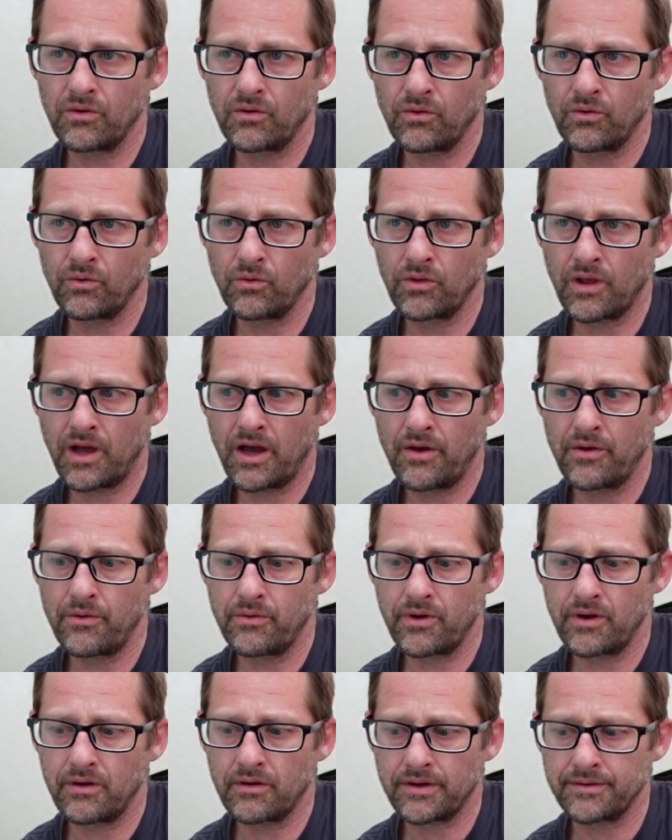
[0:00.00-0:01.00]

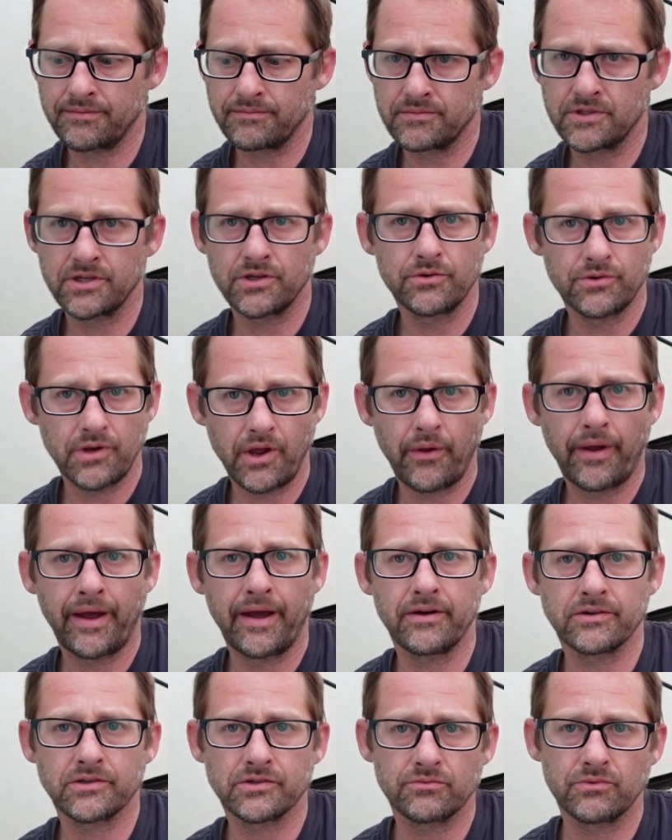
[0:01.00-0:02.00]
although I do know
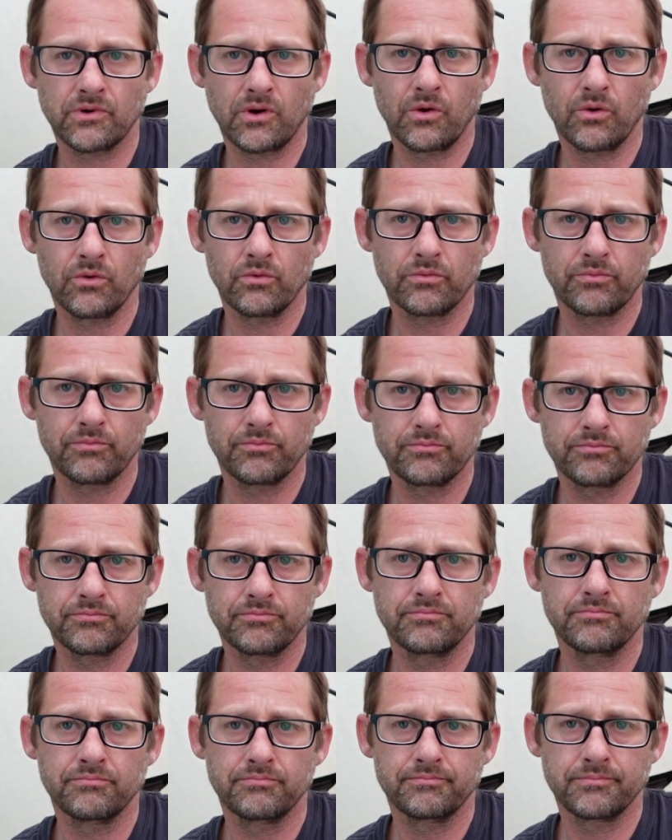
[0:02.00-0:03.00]
how to roll
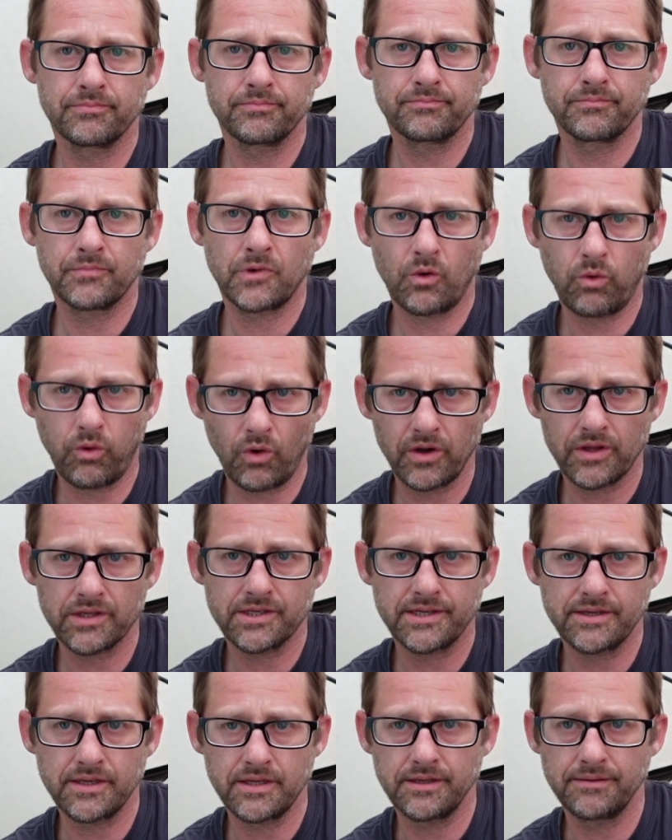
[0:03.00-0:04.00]

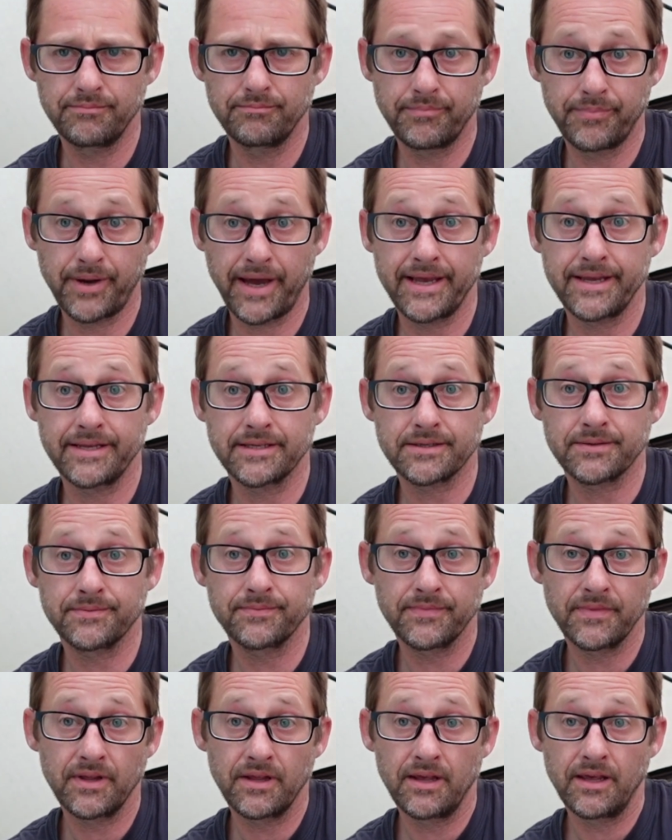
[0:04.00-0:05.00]
quality bait,
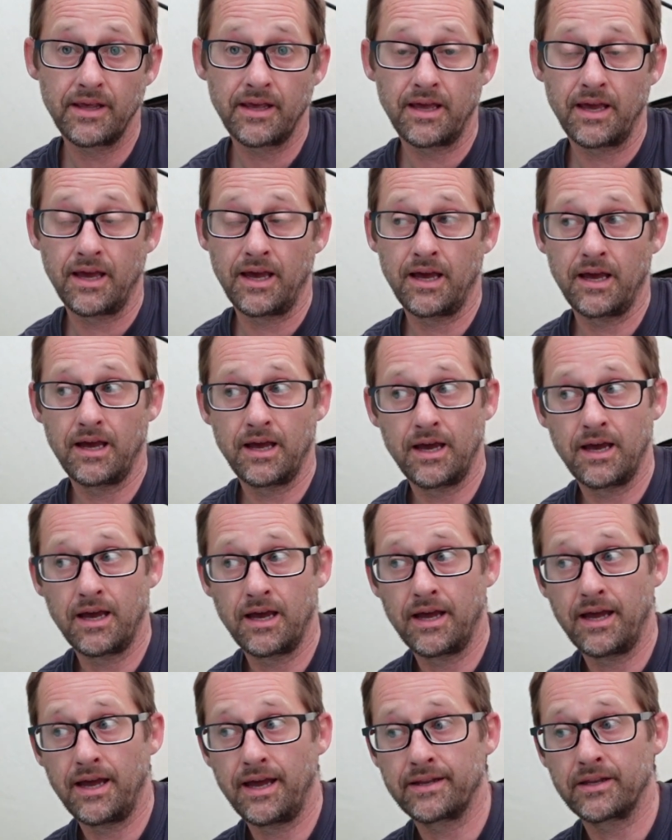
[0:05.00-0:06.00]

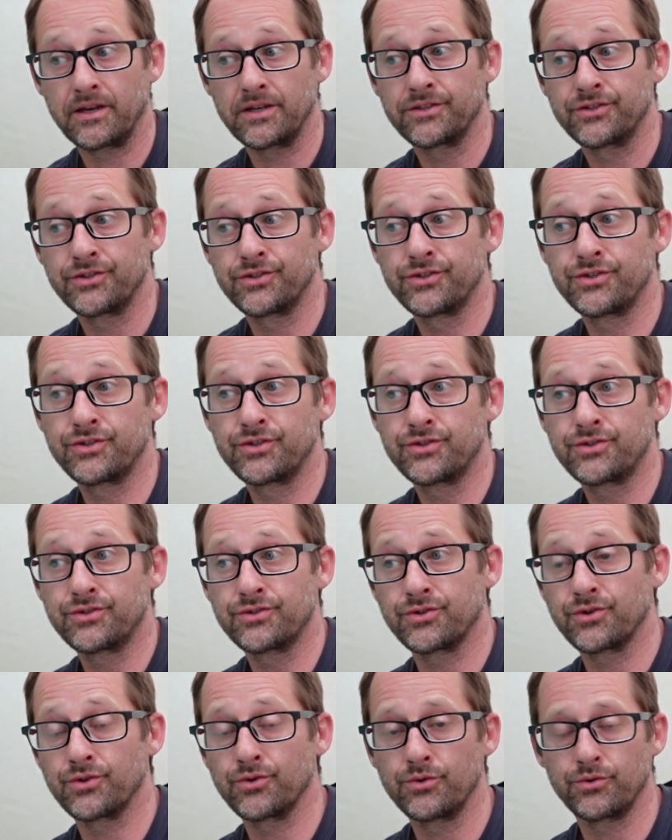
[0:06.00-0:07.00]
and I
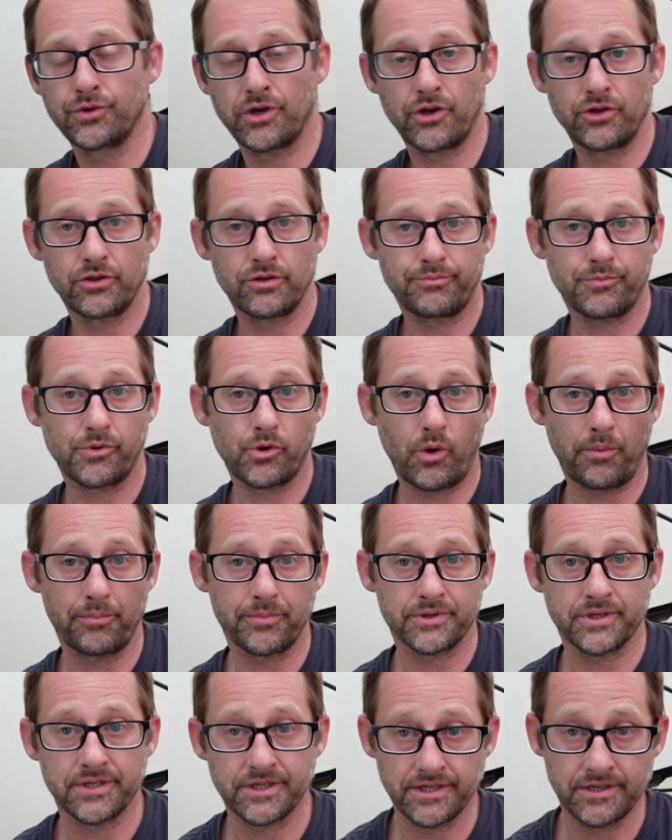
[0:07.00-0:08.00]
do know the
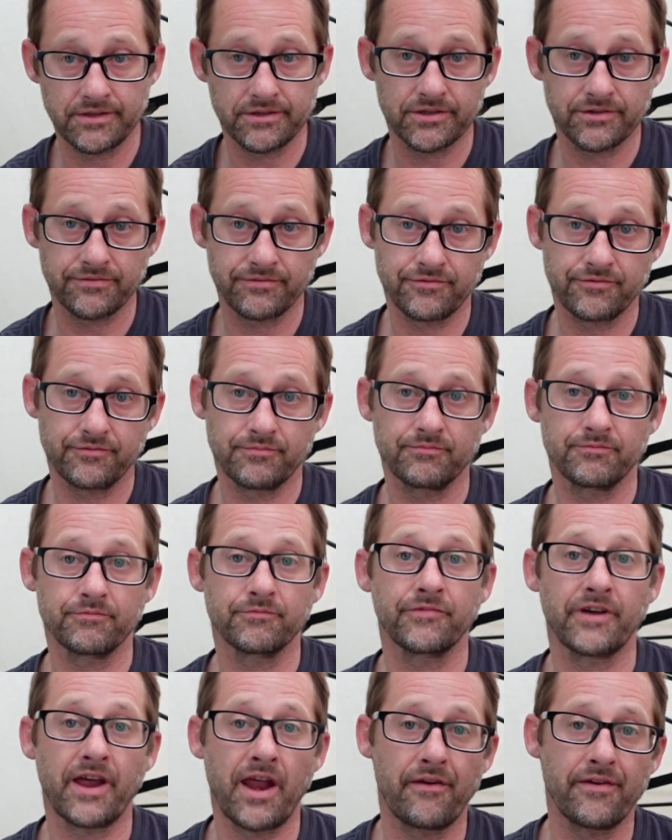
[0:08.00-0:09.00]
properties of
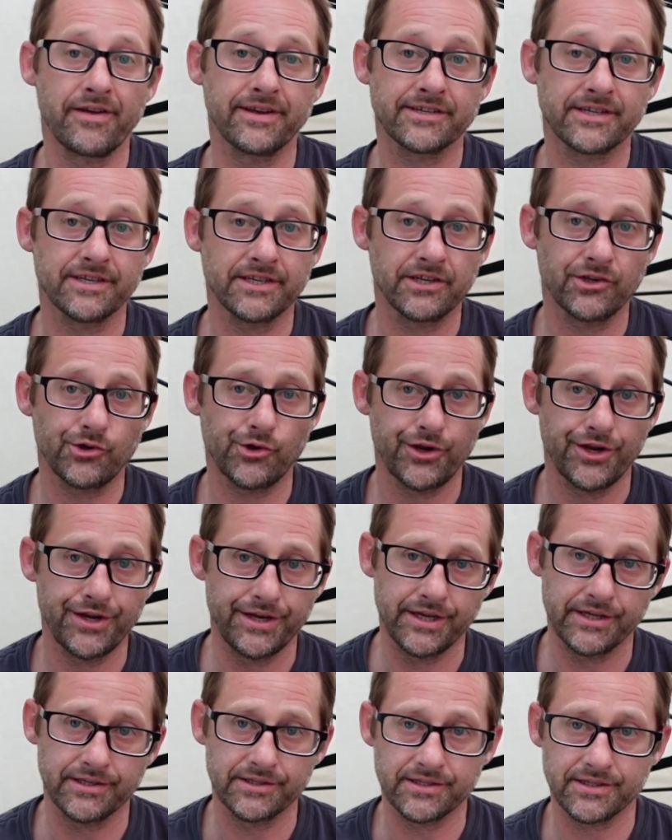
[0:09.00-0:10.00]
various
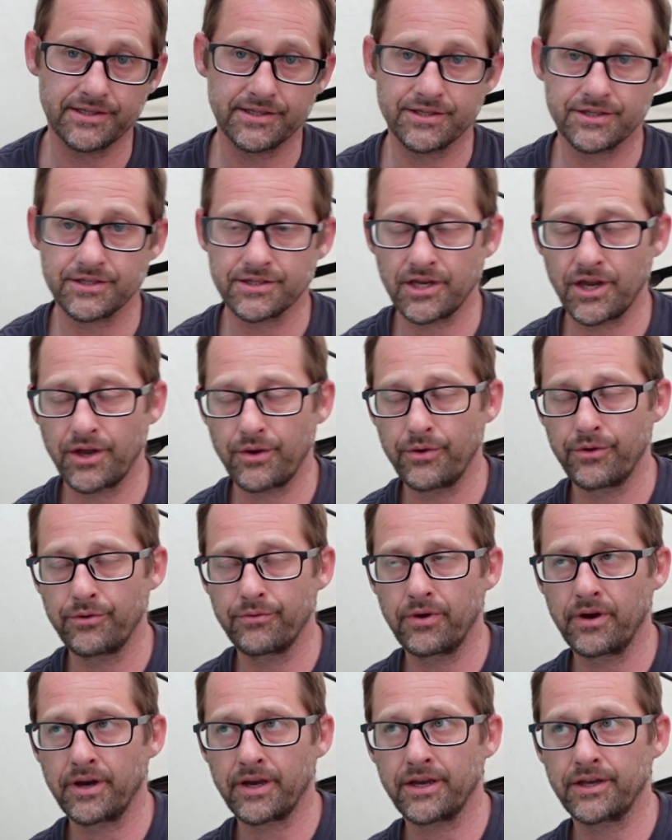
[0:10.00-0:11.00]
ingredients, so
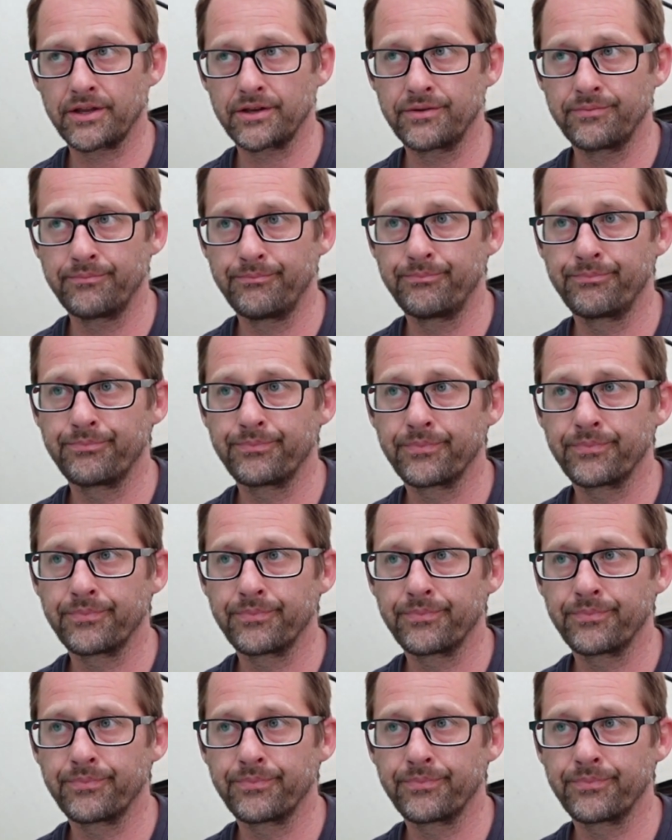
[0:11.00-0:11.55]
I can